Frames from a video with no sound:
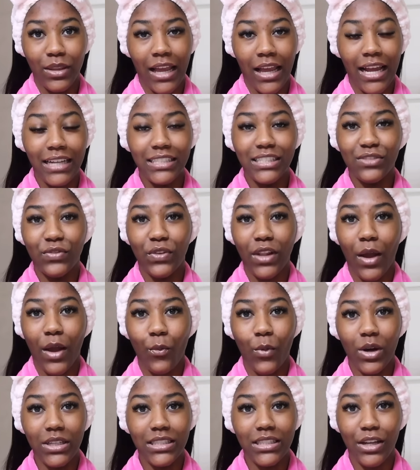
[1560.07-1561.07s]
Like I just feel like
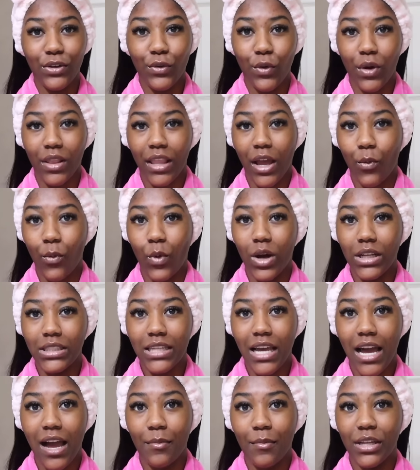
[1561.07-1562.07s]
once I do it that one
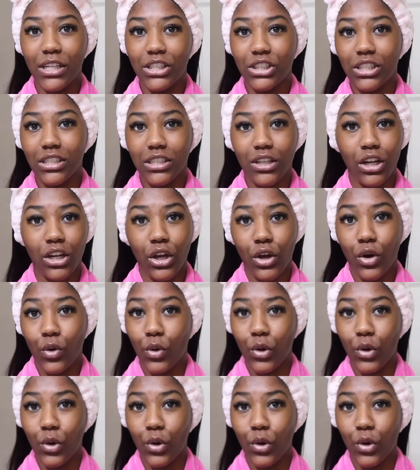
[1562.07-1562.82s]
time, it's just gonna go